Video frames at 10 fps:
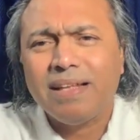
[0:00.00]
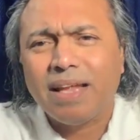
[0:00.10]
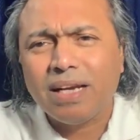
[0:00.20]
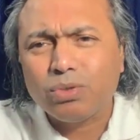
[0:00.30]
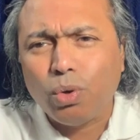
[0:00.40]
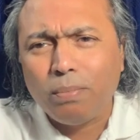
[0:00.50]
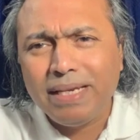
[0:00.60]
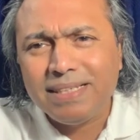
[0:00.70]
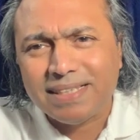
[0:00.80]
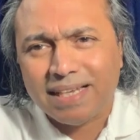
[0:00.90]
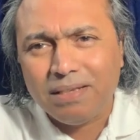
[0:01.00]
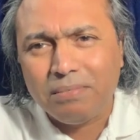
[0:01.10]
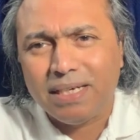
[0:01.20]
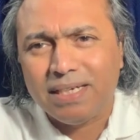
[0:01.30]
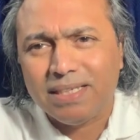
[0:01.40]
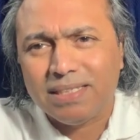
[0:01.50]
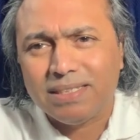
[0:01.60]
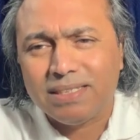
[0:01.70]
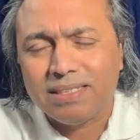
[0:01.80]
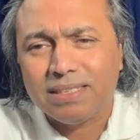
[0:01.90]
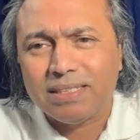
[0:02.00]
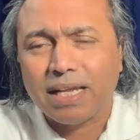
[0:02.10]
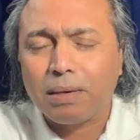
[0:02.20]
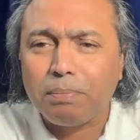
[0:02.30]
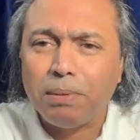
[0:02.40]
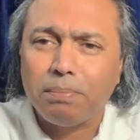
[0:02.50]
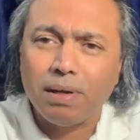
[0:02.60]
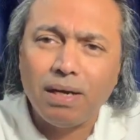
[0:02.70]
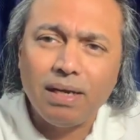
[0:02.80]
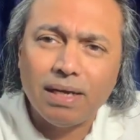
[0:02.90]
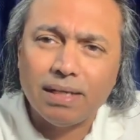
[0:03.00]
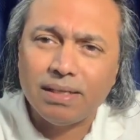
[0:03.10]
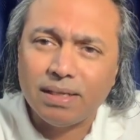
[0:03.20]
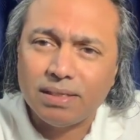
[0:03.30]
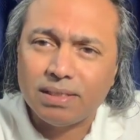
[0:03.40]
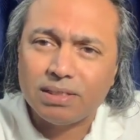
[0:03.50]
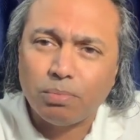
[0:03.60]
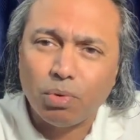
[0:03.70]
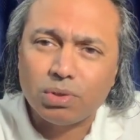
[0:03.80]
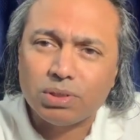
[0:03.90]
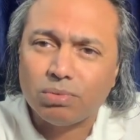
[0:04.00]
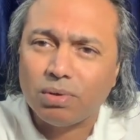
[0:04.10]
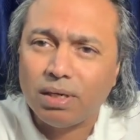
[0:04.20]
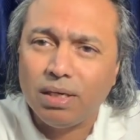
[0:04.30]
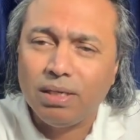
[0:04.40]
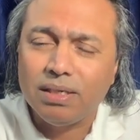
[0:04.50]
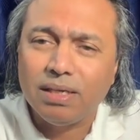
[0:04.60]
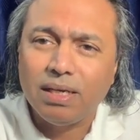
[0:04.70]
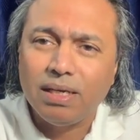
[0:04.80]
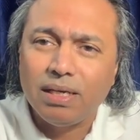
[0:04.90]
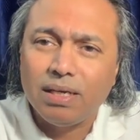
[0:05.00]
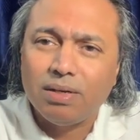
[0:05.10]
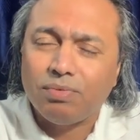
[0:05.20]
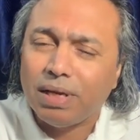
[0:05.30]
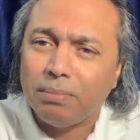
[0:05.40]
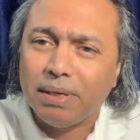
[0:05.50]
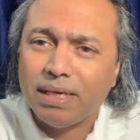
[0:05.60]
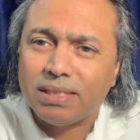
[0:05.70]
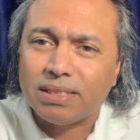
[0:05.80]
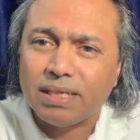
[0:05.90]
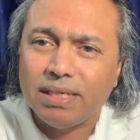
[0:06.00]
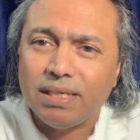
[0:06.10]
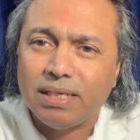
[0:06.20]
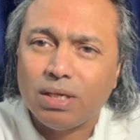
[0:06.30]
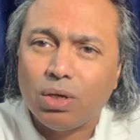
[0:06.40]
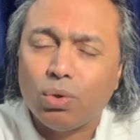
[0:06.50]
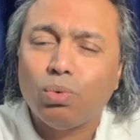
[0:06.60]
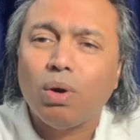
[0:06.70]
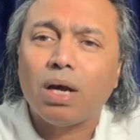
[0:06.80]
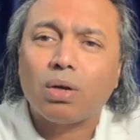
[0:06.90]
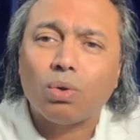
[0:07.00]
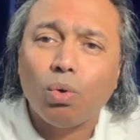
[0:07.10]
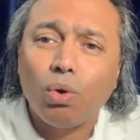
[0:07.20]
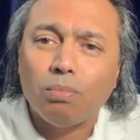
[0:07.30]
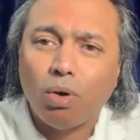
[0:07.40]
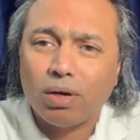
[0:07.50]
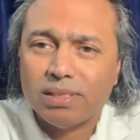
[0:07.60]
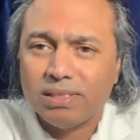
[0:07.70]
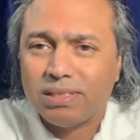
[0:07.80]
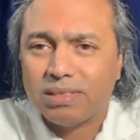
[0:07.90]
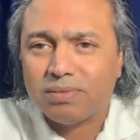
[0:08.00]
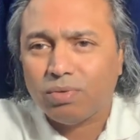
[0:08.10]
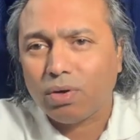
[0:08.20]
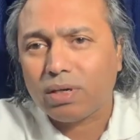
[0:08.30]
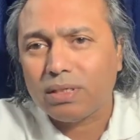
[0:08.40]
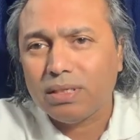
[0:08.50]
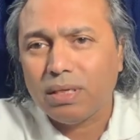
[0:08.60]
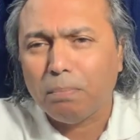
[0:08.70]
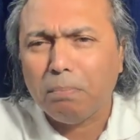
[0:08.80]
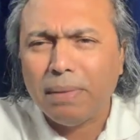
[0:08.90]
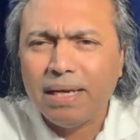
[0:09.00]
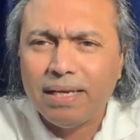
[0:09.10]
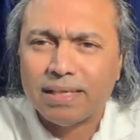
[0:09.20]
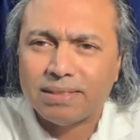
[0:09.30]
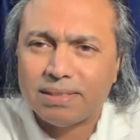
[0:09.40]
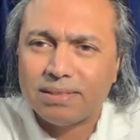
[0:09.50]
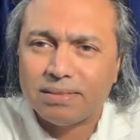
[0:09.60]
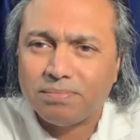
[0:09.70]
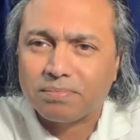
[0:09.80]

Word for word: There are so many celebrities. There are people in the sports world, film industry, who are role models for millions